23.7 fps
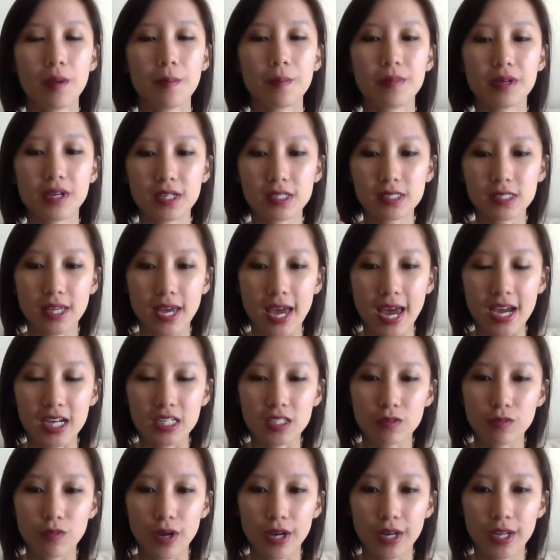because the act
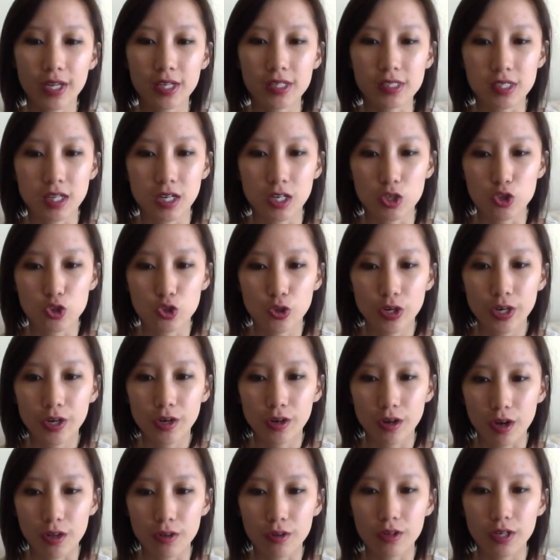of writing it is going to
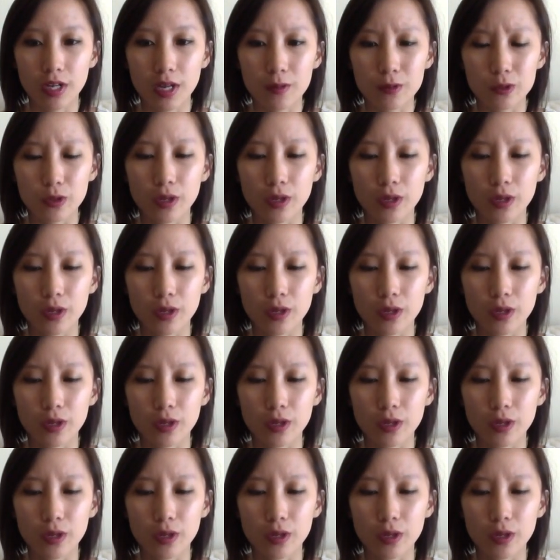trigger other names.